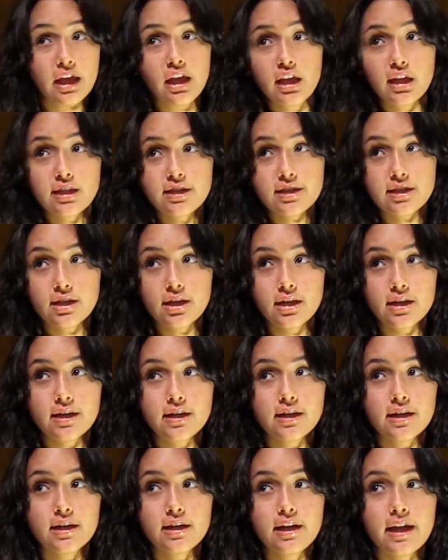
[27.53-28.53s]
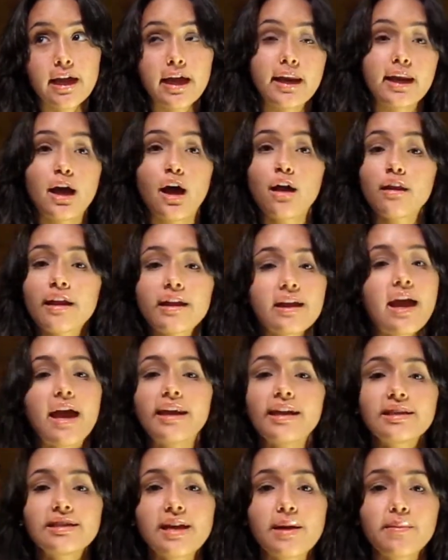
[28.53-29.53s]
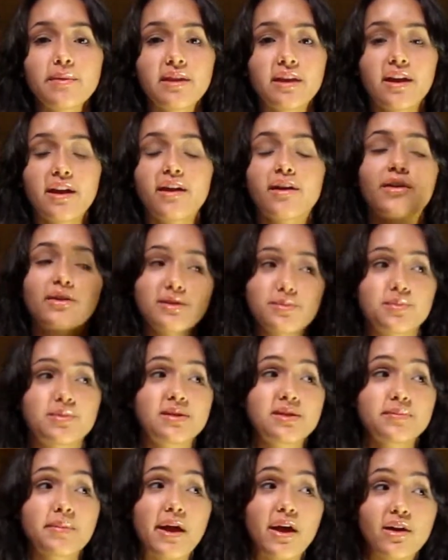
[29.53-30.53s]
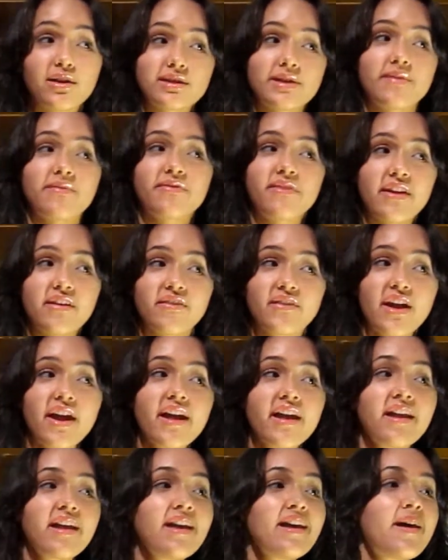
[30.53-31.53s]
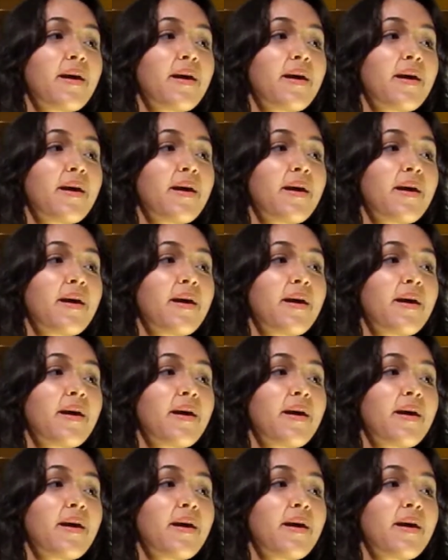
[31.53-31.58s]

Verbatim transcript: Easter and like any time of the year. Christmas is my all-time favorite.